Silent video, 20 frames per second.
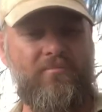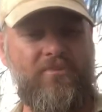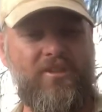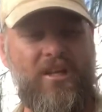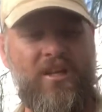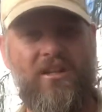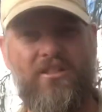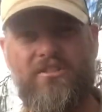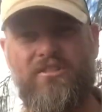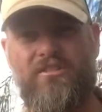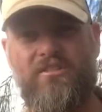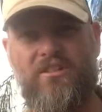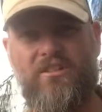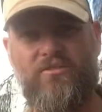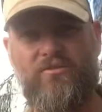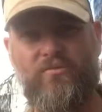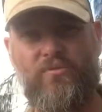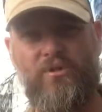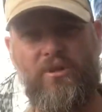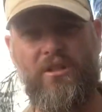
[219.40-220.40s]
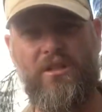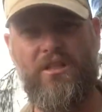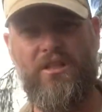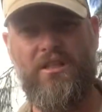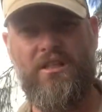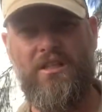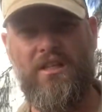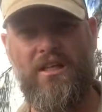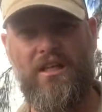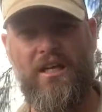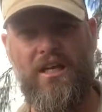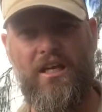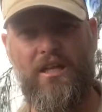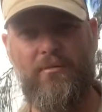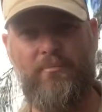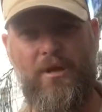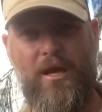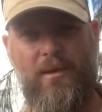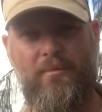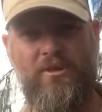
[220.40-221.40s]
know, there's really at
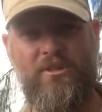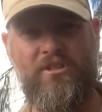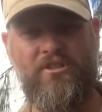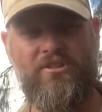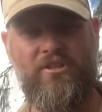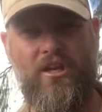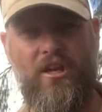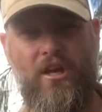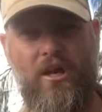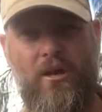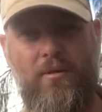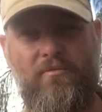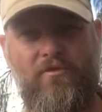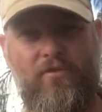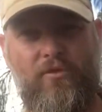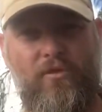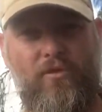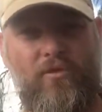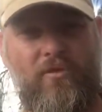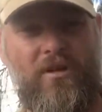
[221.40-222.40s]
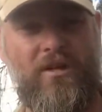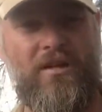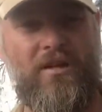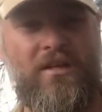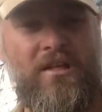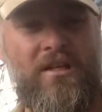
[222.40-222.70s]
the moment there's no hope for